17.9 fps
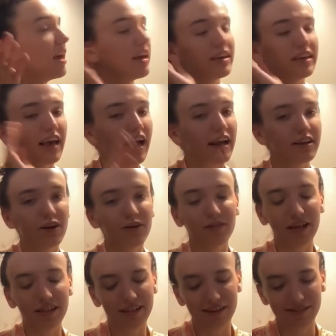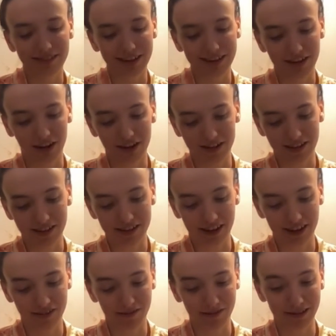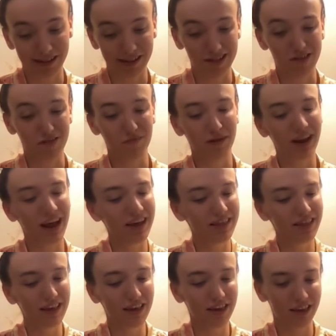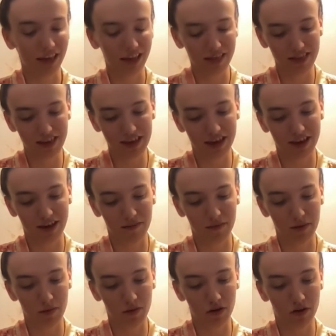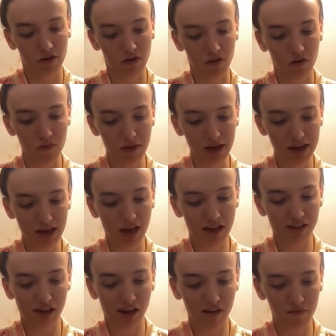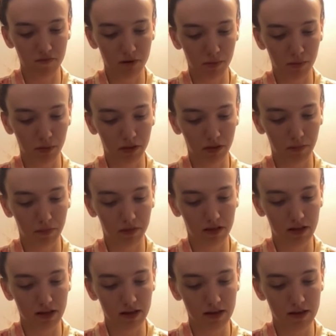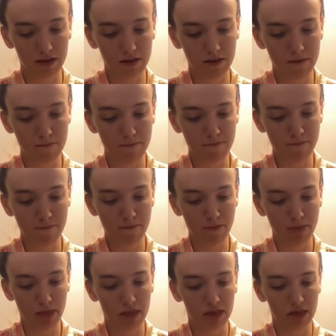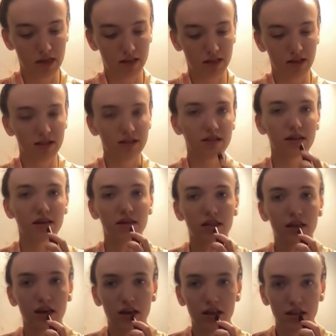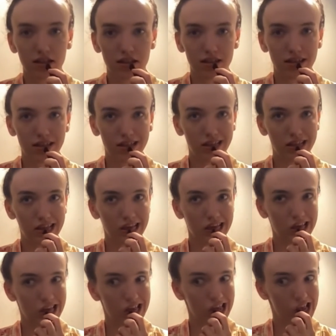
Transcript: yeah, no, that sounds like nonsense I don't want to listen to, but I think I, I think I got my point across. Oh my gosh, I have purple lipstick? Let's see if I can still, like,